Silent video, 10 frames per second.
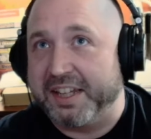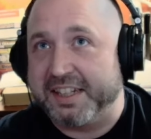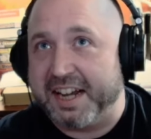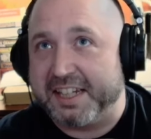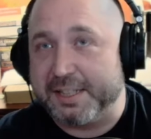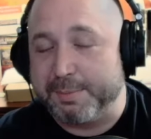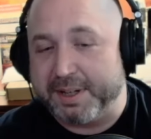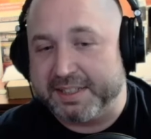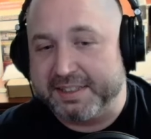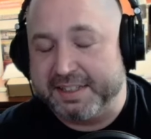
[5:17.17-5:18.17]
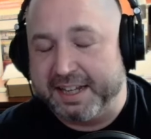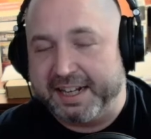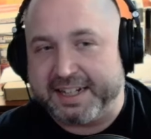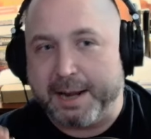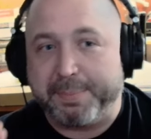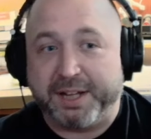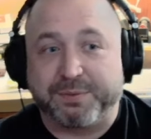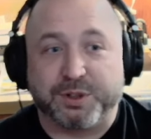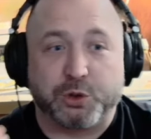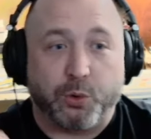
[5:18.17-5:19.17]
I paid for
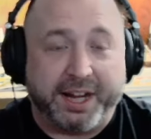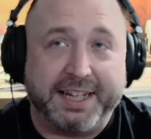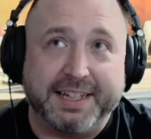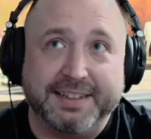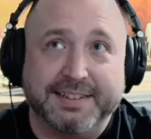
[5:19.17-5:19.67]
training.